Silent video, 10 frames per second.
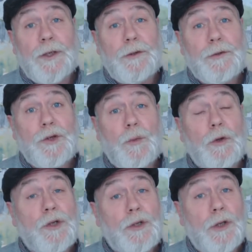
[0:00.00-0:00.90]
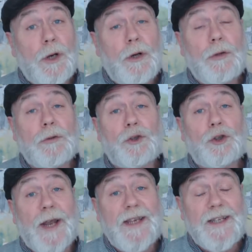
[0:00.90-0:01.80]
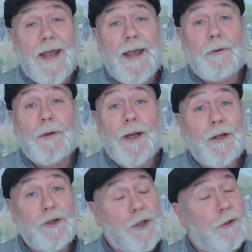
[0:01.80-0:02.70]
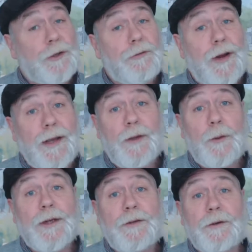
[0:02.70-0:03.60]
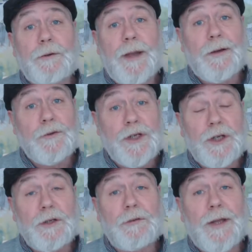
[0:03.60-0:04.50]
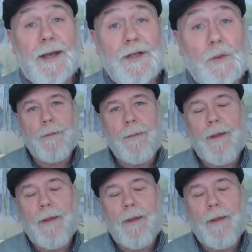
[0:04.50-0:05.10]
We use what's called trace down, and I'll show you right the way through how to do that.